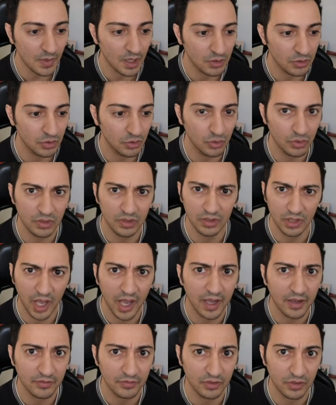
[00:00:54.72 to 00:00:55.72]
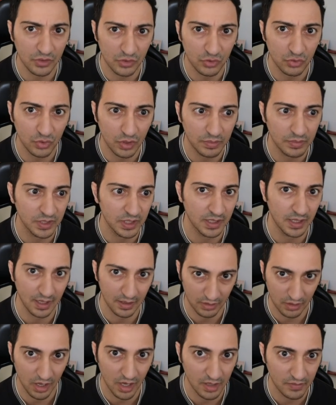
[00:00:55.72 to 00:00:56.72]
doing live scripting
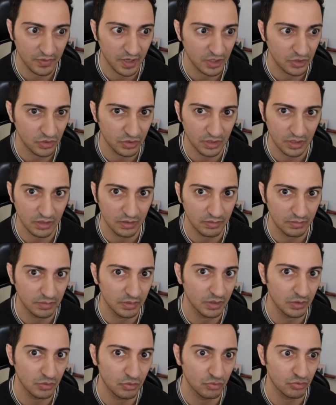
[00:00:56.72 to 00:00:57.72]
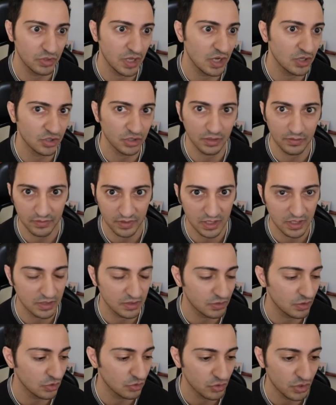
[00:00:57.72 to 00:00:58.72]
and live actually uh, creation of
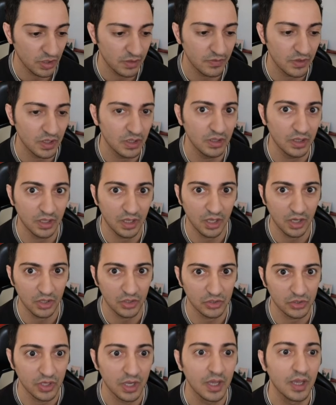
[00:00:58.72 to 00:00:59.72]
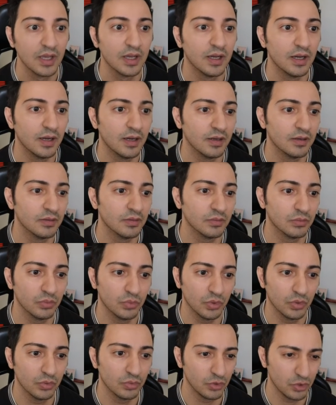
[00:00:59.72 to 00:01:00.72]
these uh, trading indicators uh,
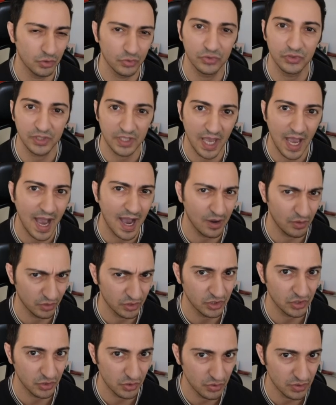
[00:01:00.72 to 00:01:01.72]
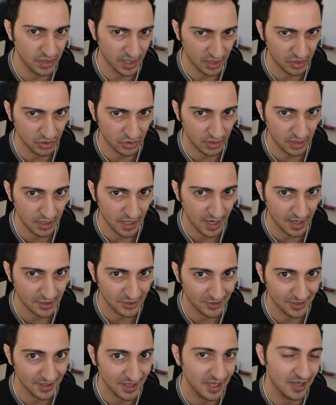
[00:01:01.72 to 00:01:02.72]
we'll, you'll see how it's used actually in
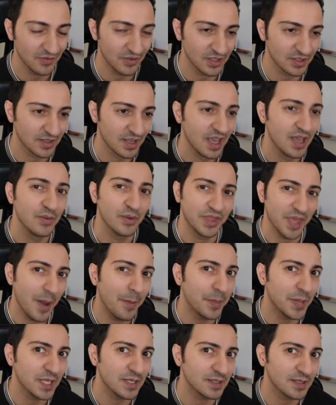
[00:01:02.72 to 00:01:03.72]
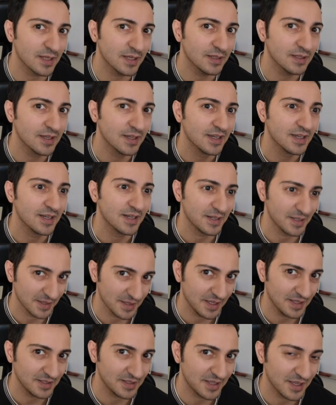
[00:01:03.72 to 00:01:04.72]
action anyways with that being said uh,
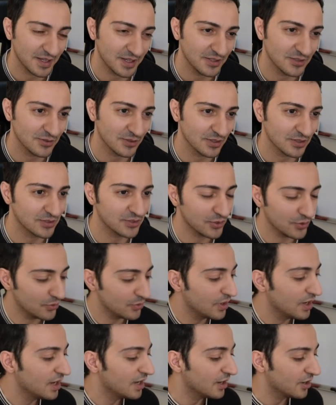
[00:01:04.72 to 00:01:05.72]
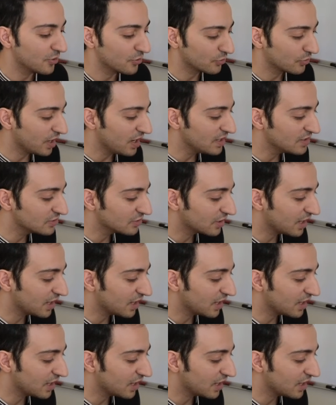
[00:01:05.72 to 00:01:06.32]
let's get into it. So arrays are